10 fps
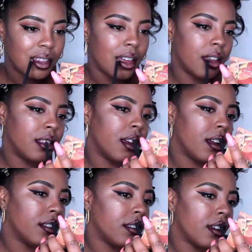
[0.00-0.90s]
Line the
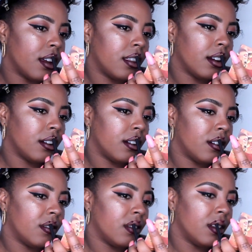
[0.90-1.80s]
outside like
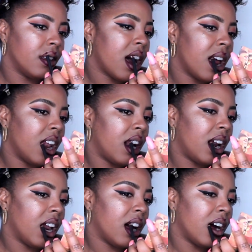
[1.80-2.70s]
normal. Color in the